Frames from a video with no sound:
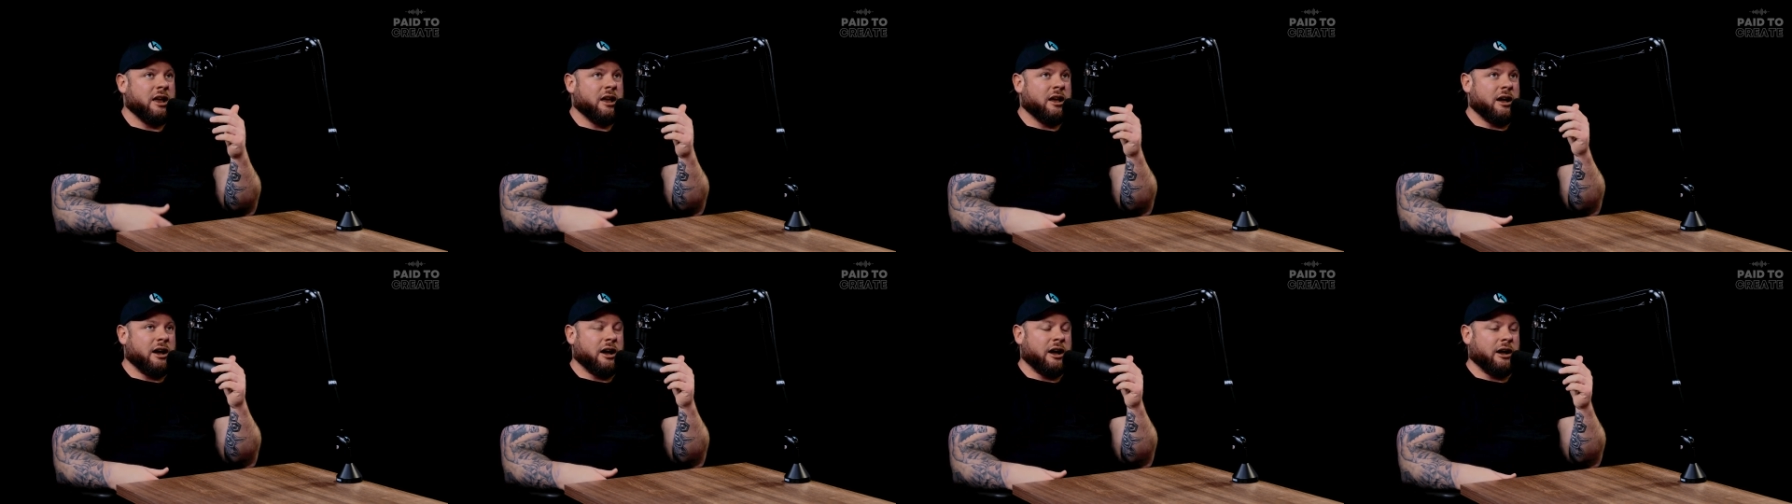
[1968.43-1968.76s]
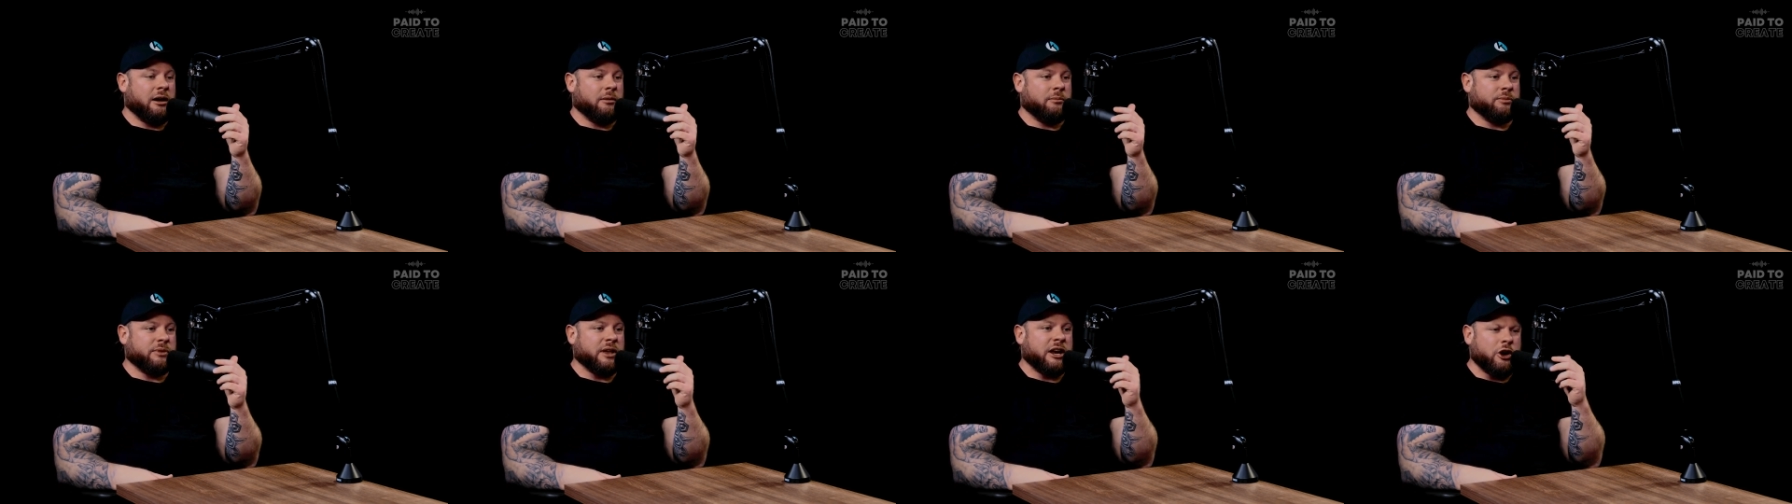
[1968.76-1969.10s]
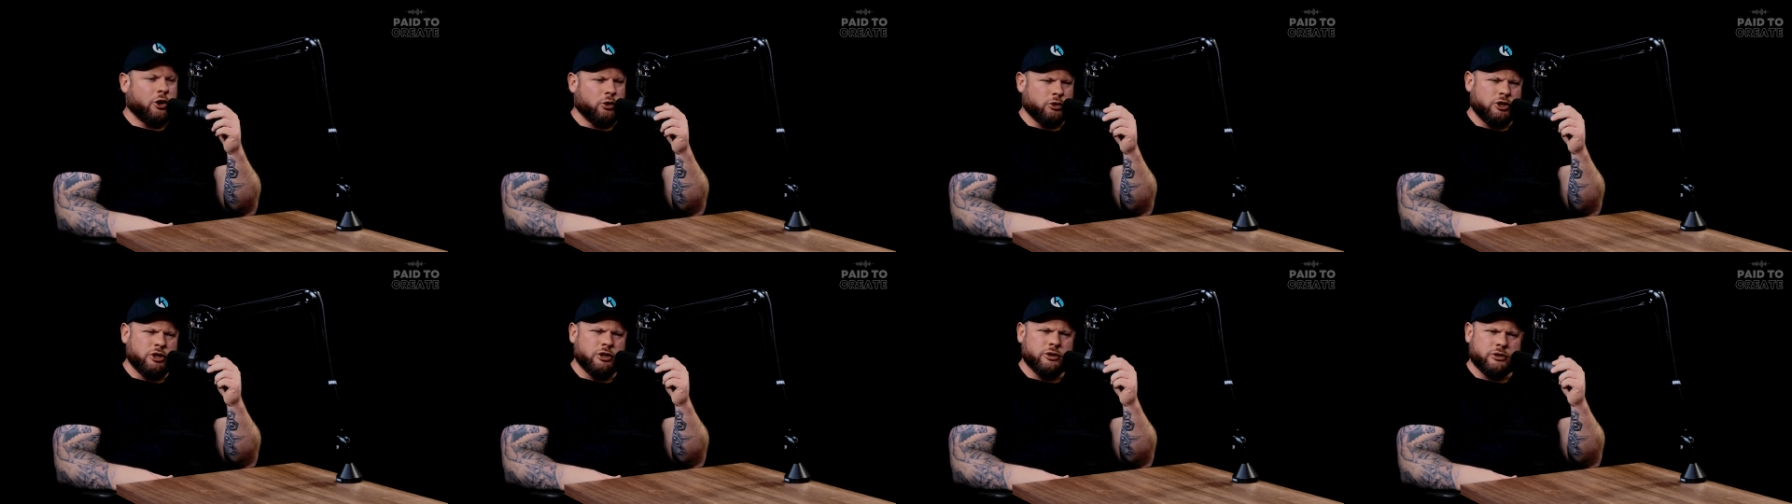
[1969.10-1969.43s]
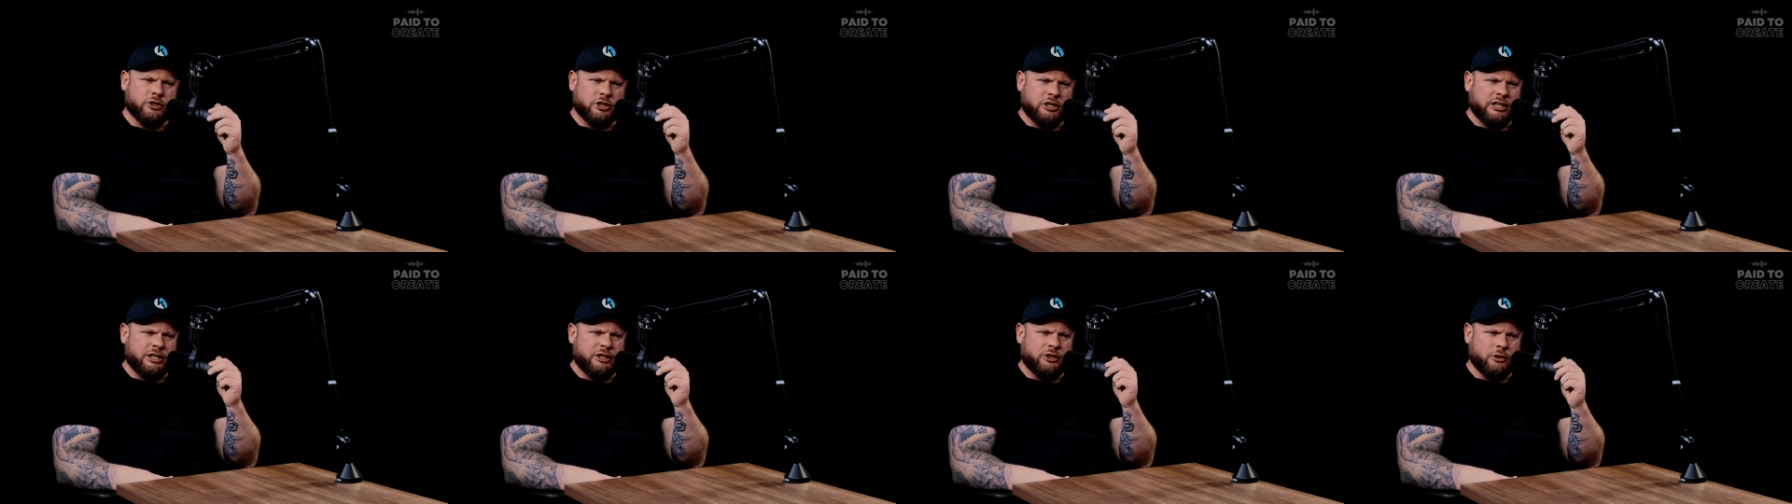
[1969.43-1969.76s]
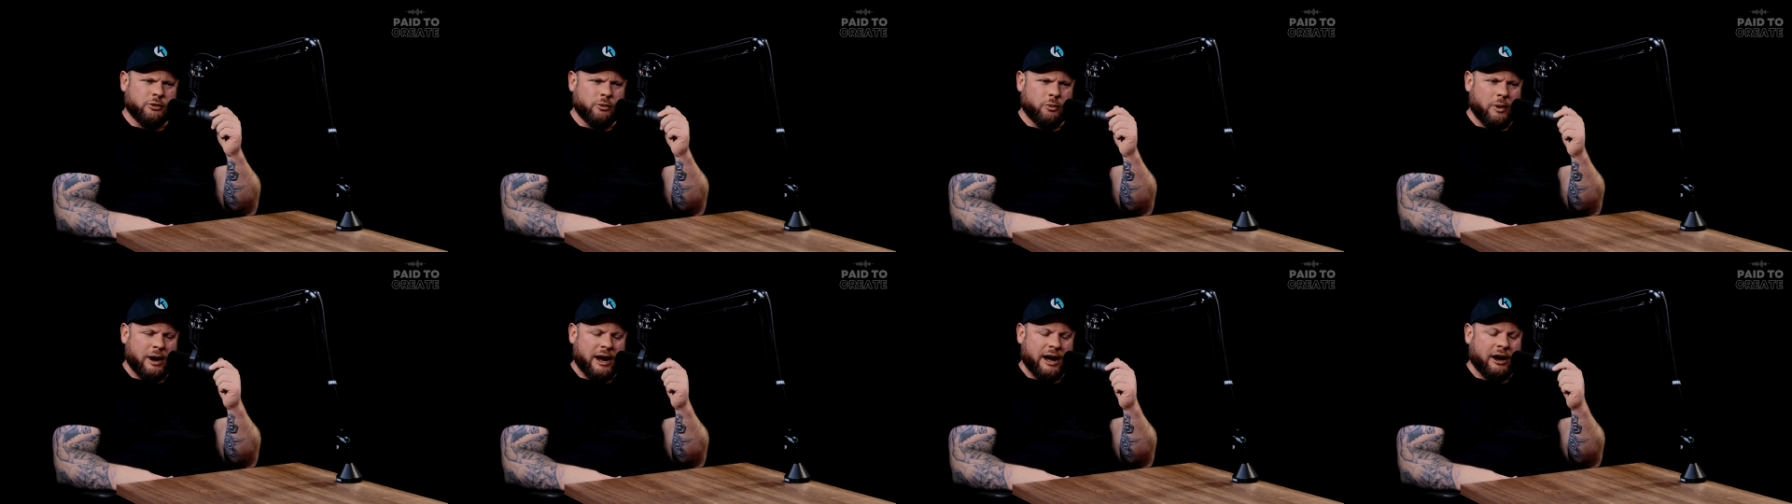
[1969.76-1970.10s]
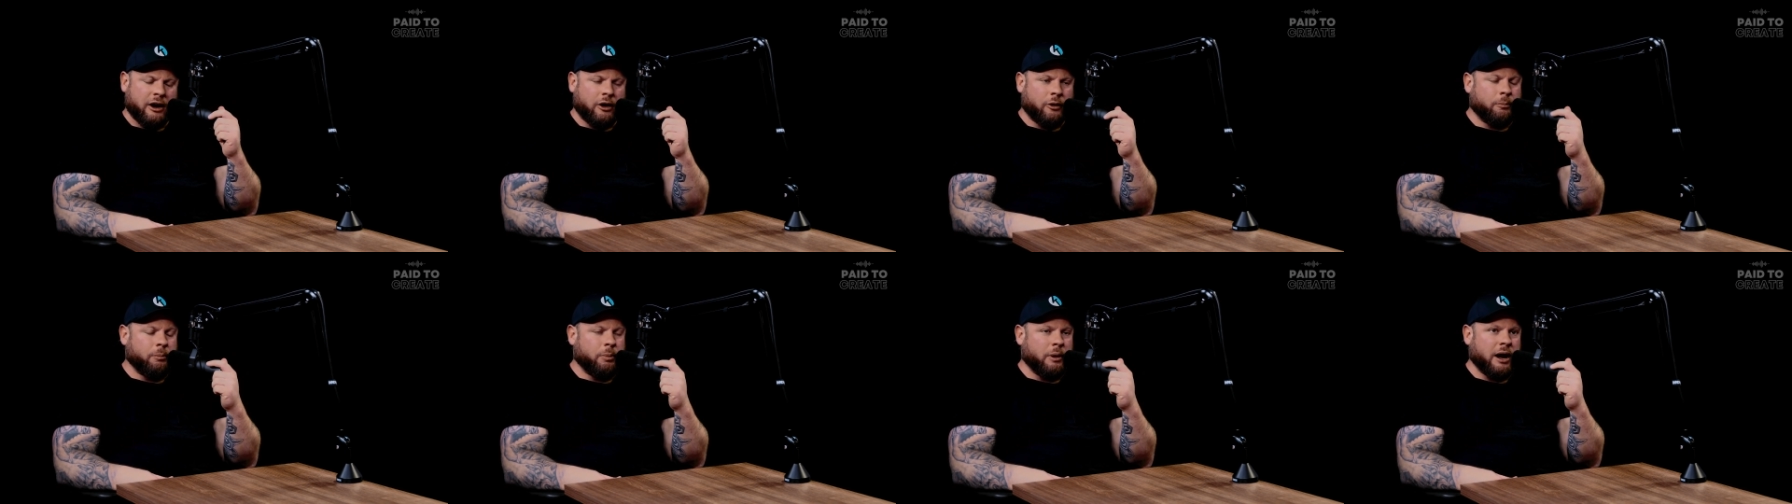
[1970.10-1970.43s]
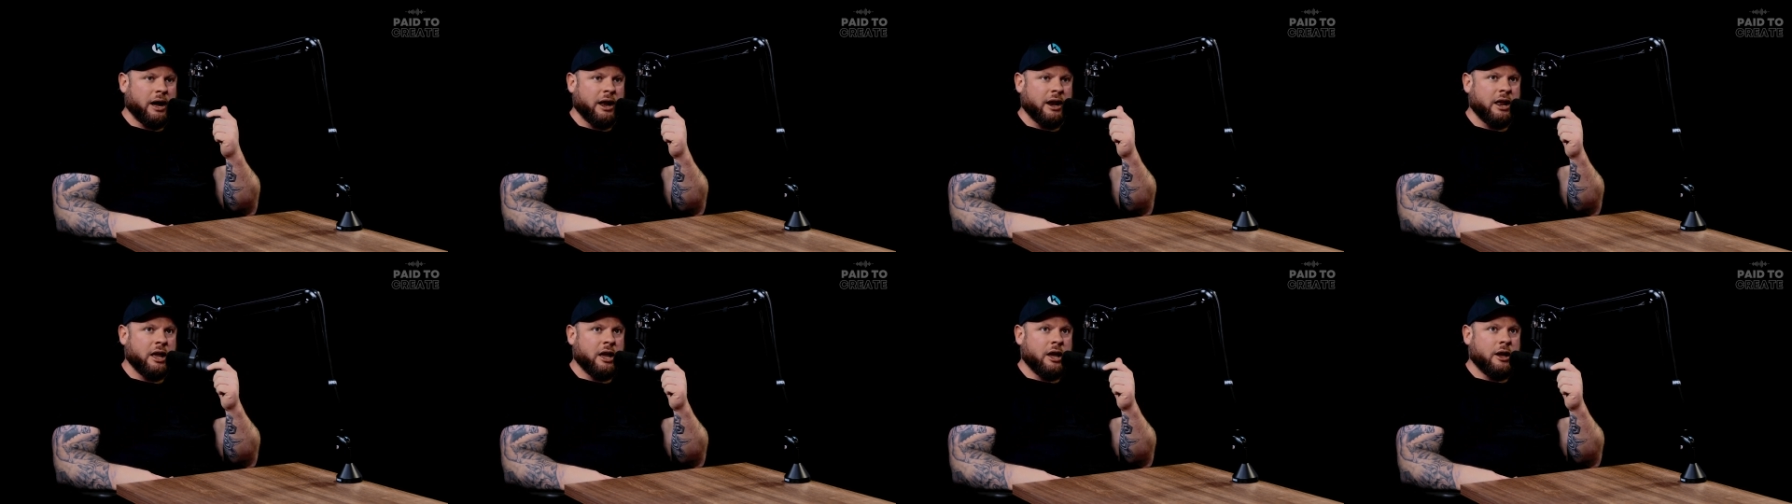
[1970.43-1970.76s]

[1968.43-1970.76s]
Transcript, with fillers: um, they don't usually do well but